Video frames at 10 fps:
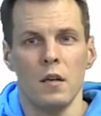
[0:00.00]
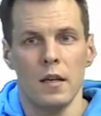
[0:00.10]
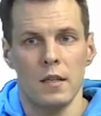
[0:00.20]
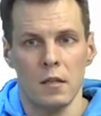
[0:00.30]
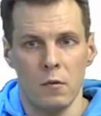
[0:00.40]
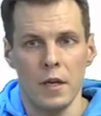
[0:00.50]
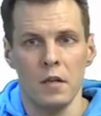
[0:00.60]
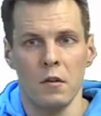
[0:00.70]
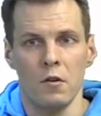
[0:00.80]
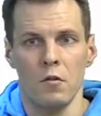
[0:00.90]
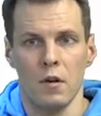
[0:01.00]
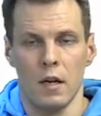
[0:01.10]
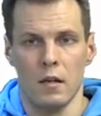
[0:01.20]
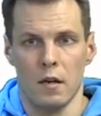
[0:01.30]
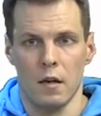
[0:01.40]
it's quick to do and
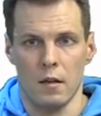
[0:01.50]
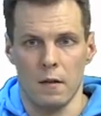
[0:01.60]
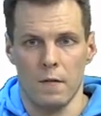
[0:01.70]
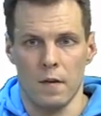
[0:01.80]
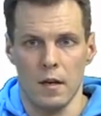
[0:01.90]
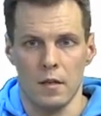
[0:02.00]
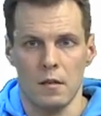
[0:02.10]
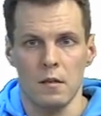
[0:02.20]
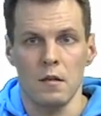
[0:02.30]
it identifies